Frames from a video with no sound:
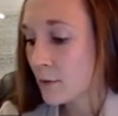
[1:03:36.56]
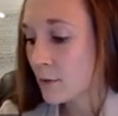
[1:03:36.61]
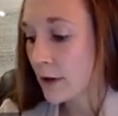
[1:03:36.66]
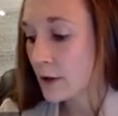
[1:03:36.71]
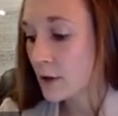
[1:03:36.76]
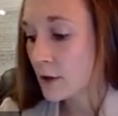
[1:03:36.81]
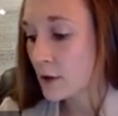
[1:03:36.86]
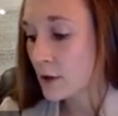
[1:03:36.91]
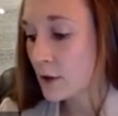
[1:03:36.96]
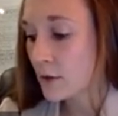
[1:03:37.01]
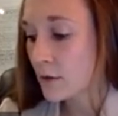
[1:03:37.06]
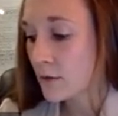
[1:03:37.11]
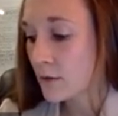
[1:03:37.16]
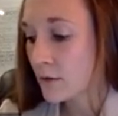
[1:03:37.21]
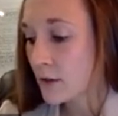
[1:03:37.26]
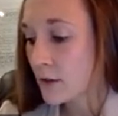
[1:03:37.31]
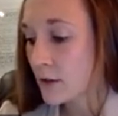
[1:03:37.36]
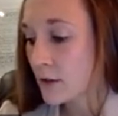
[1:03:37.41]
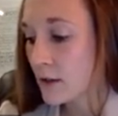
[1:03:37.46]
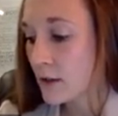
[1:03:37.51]
pressure
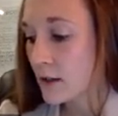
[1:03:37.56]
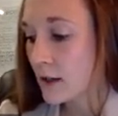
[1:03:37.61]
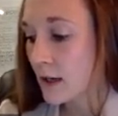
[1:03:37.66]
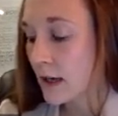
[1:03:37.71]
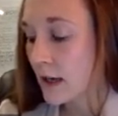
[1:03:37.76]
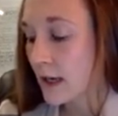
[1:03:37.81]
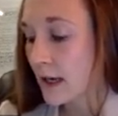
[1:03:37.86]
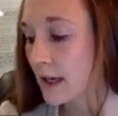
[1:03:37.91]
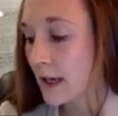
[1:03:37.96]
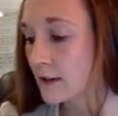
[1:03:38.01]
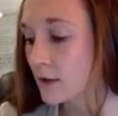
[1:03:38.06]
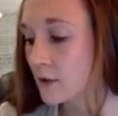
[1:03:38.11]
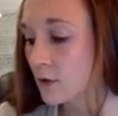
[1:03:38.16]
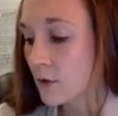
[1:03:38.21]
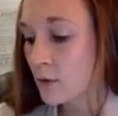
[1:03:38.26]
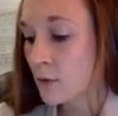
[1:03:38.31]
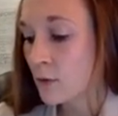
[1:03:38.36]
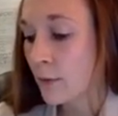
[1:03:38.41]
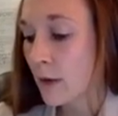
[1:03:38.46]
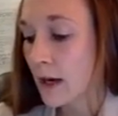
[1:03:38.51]
and has a
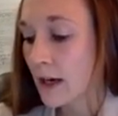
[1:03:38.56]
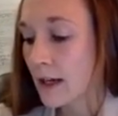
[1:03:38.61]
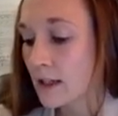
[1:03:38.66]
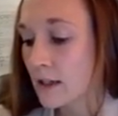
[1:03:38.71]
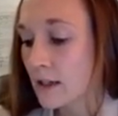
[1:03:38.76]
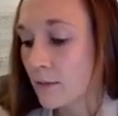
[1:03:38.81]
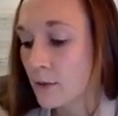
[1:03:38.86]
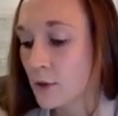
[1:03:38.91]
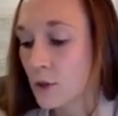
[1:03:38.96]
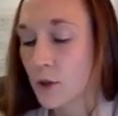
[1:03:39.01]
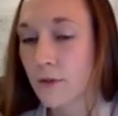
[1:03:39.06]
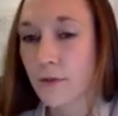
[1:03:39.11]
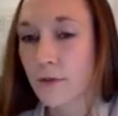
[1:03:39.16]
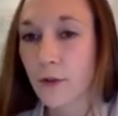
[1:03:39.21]
normal body temperature of